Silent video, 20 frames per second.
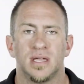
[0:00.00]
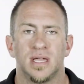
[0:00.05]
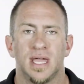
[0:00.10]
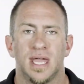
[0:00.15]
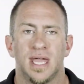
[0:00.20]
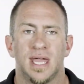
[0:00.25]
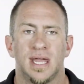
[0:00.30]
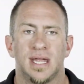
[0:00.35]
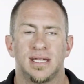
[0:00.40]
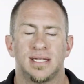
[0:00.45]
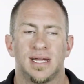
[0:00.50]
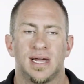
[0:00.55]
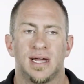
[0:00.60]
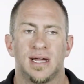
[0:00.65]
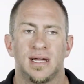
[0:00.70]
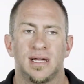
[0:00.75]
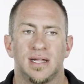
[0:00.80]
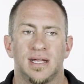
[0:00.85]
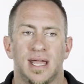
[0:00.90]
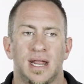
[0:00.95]
and
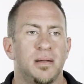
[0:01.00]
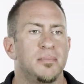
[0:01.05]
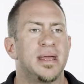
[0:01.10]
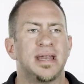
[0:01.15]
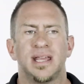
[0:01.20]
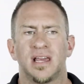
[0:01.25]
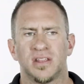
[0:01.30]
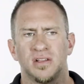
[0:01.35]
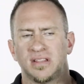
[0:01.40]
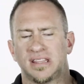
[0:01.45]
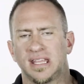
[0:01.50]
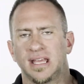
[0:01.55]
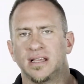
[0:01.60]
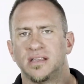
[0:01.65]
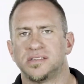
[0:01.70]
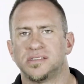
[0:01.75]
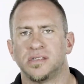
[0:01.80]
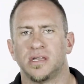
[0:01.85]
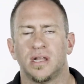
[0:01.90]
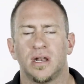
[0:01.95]
many other
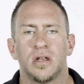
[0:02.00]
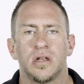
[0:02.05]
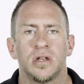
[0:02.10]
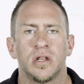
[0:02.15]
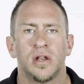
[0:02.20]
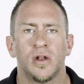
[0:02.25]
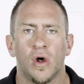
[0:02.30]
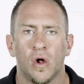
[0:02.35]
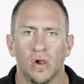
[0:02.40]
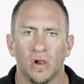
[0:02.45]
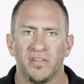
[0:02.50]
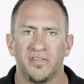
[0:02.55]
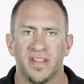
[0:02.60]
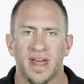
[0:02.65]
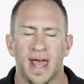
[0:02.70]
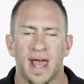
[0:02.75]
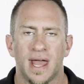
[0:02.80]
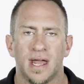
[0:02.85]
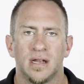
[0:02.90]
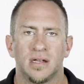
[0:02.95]
things. And all of
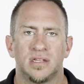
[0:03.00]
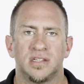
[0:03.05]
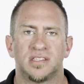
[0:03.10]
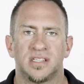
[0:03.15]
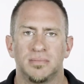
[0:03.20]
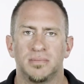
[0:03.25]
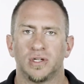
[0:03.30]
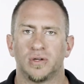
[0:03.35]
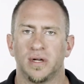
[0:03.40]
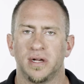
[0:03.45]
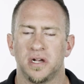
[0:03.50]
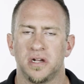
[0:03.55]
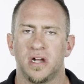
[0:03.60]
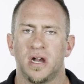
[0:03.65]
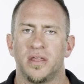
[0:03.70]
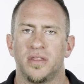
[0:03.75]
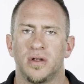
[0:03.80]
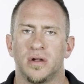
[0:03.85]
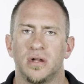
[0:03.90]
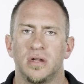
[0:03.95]
that, to some degree or
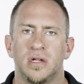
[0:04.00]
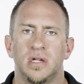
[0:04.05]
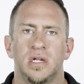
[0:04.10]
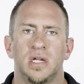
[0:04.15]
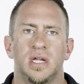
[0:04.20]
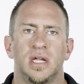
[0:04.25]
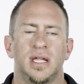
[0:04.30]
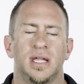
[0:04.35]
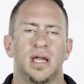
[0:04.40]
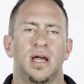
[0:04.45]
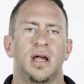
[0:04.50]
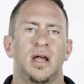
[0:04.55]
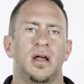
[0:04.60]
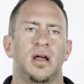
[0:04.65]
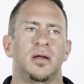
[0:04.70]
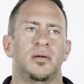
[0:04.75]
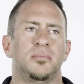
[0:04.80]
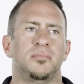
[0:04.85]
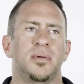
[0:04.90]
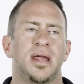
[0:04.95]
another,
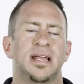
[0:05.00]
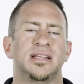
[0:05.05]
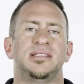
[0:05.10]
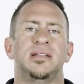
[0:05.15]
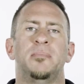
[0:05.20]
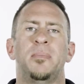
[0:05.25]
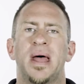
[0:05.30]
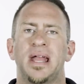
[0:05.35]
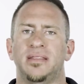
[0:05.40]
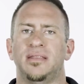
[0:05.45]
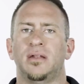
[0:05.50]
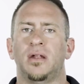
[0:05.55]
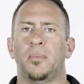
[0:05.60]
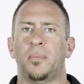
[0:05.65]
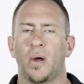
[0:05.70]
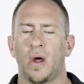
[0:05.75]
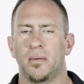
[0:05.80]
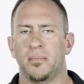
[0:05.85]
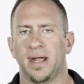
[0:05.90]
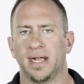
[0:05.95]
has depended
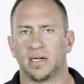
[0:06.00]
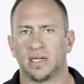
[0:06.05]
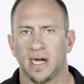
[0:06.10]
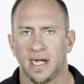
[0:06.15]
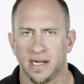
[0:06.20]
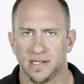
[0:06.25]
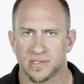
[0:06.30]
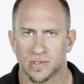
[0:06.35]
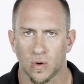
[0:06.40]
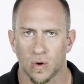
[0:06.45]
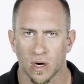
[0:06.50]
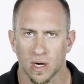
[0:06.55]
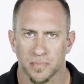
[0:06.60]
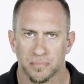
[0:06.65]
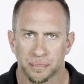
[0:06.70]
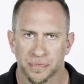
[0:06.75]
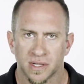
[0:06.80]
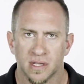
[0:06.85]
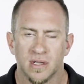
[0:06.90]
upon my credit score.